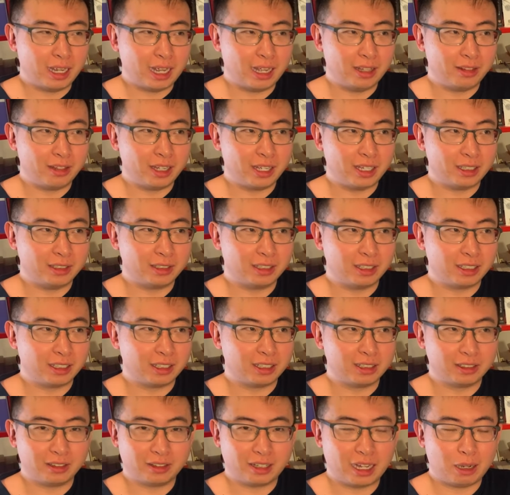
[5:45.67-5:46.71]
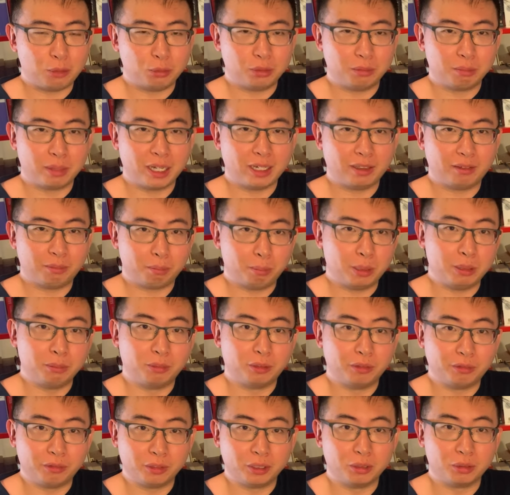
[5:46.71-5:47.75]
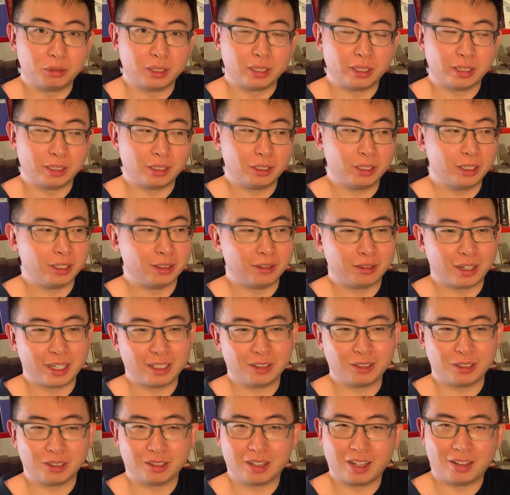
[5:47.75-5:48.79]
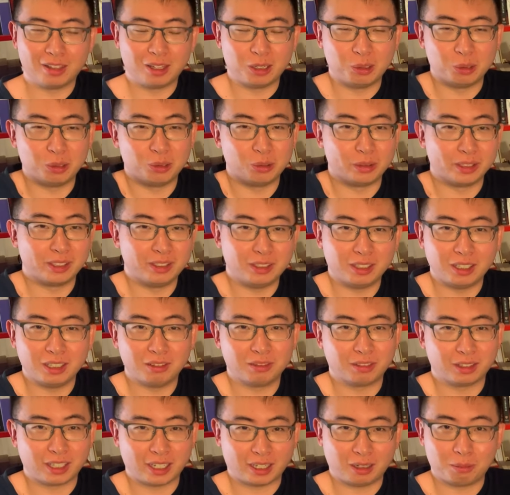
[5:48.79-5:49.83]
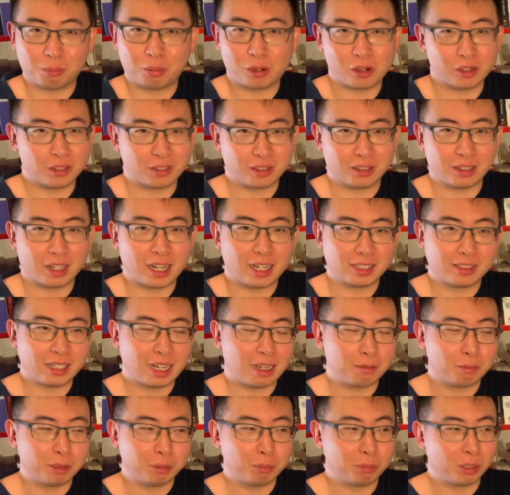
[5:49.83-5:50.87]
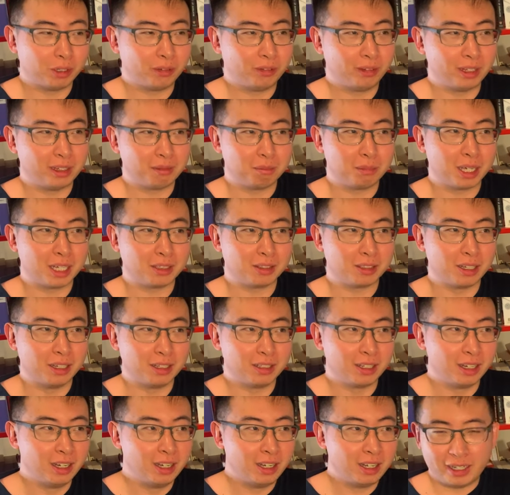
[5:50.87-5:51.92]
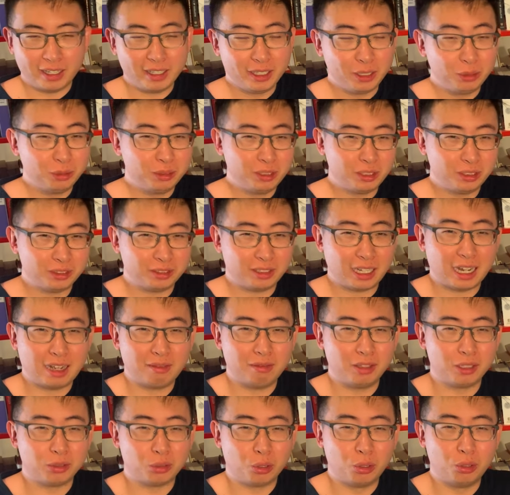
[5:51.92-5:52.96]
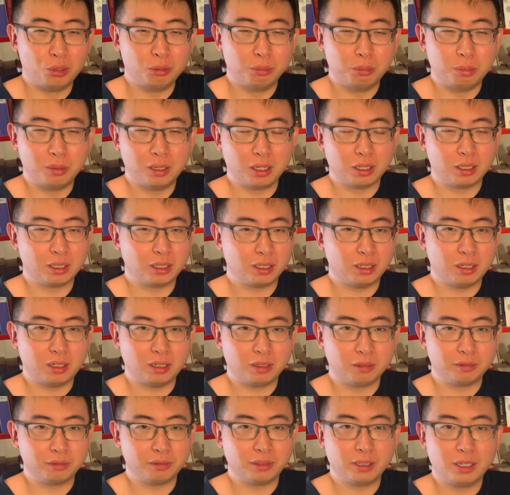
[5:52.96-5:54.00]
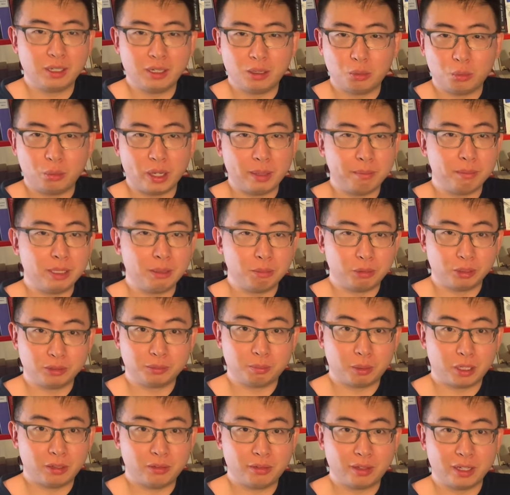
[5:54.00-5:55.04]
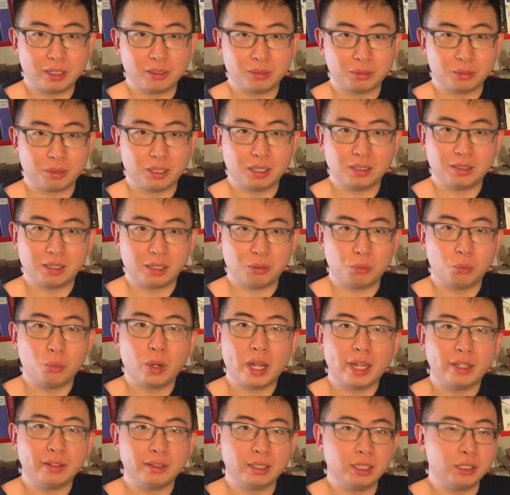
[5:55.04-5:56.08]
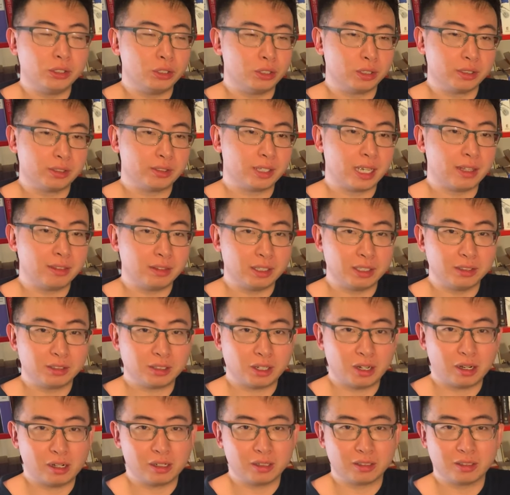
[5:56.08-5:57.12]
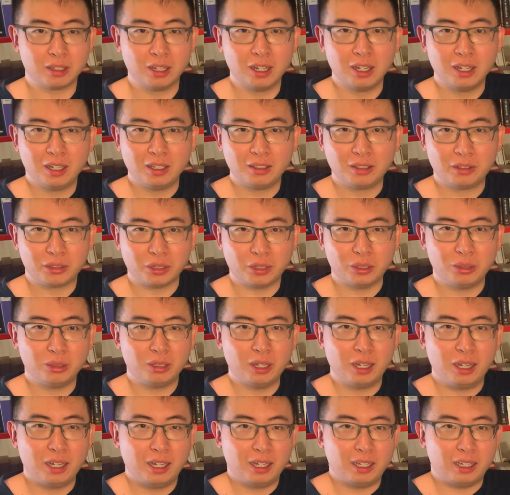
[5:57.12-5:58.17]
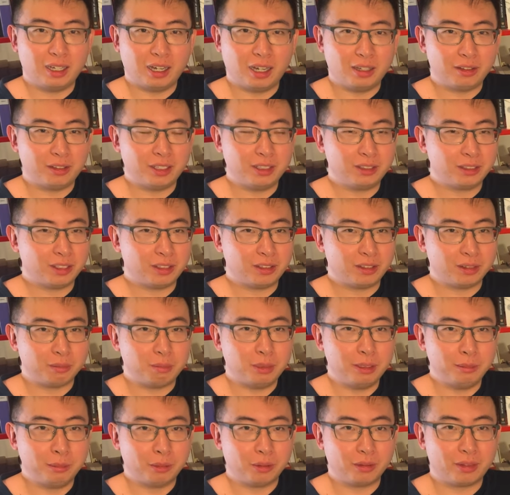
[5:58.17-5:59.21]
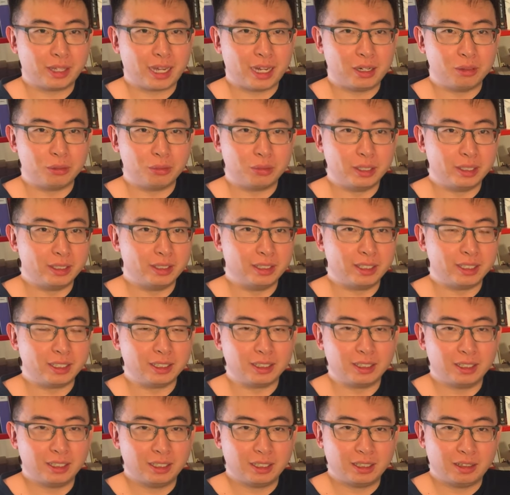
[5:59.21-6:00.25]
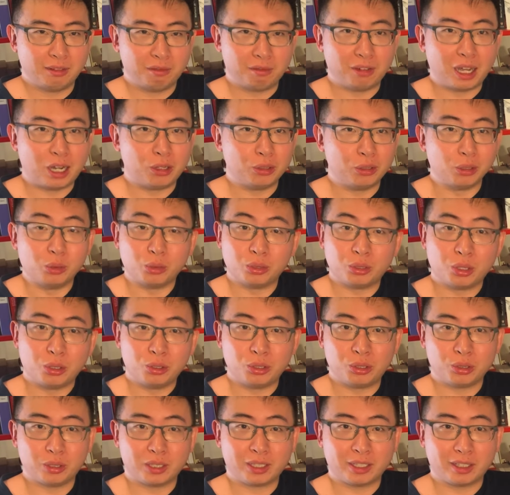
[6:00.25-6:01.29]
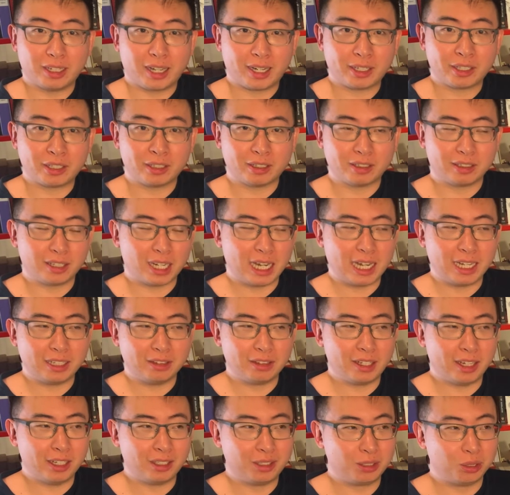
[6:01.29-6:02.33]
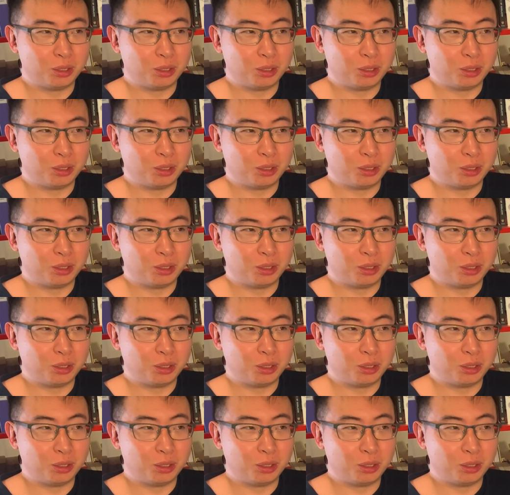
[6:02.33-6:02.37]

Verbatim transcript: and then uh, that would make people feel really good right so then they would receive like a personalized happy birthday message and he would just have this whole book of when people's birthdays was and when he should send these cards. So uh, these are the people that really value social connection and take